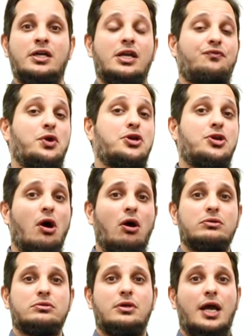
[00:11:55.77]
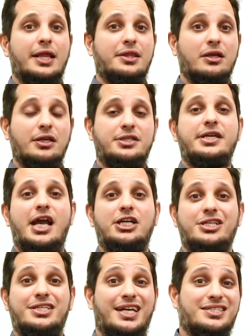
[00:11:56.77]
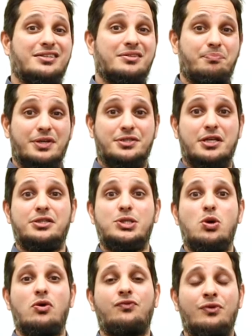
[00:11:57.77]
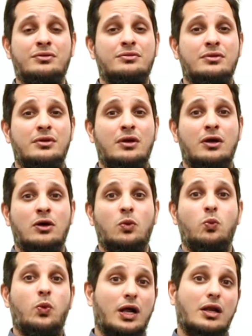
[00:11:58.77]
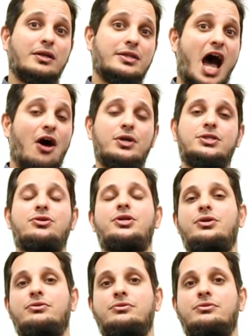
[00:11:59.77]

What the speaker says: If you don't, and the listing agent doesn't present the offer, well, now it's on you.